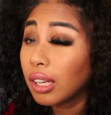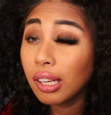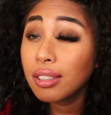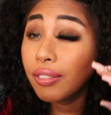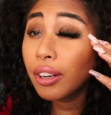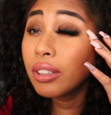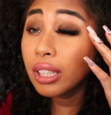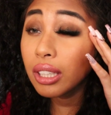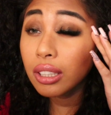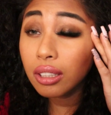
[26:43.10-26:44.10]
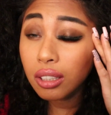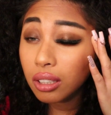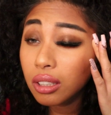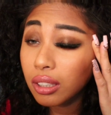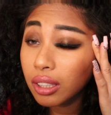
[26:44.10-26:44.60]
It's very neat.
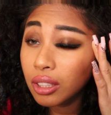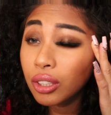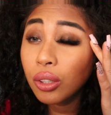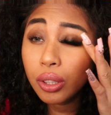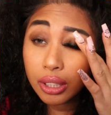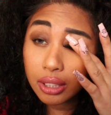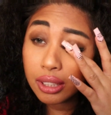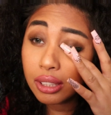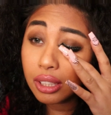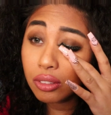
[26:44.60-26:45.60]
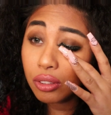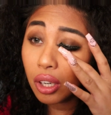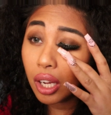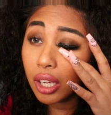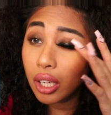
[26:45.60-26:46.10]
You know, it doesn't give you
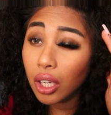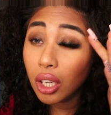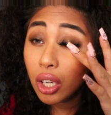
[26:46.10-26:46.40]
like